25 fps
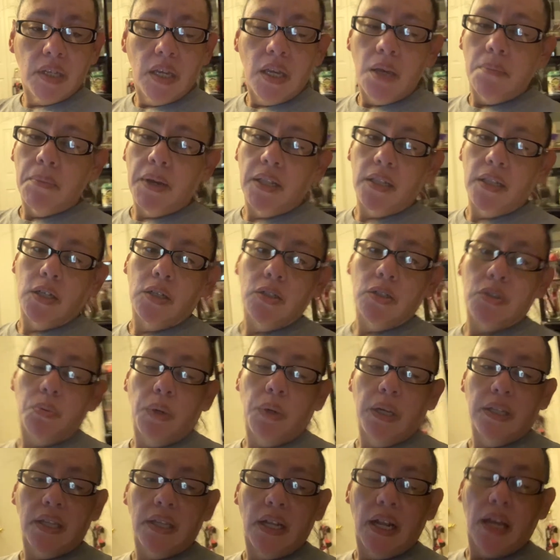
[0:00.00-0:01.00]
My lowest
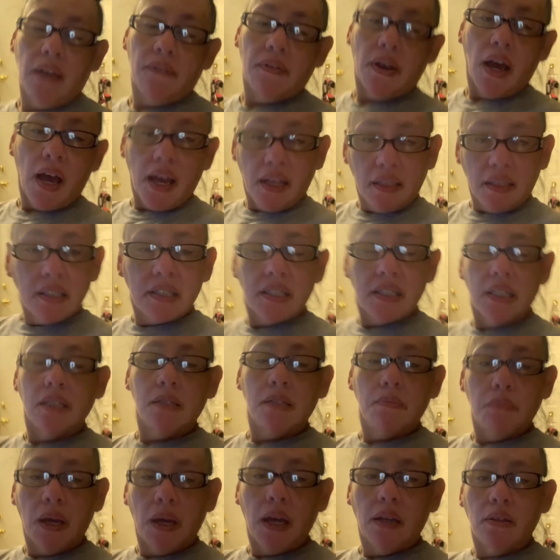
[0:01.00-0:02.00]
weight that I've gotten since
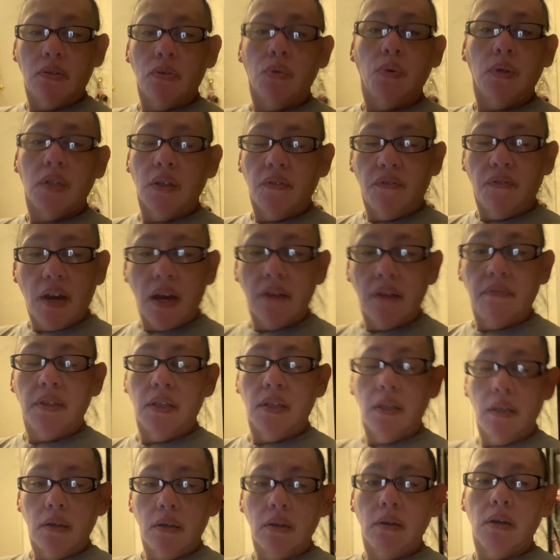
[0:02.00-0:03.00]
my
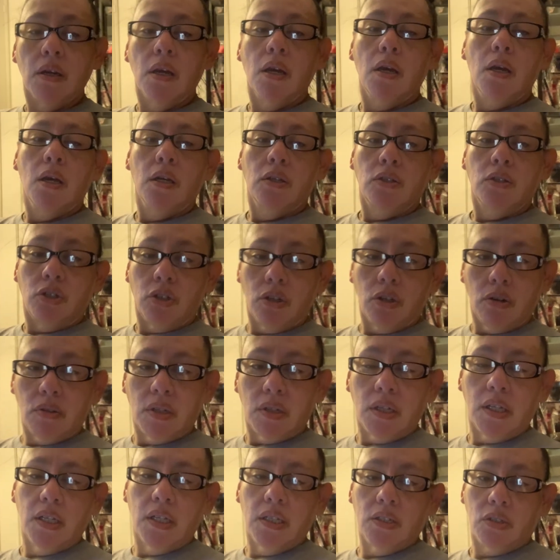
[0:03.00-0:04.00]
25-year journey is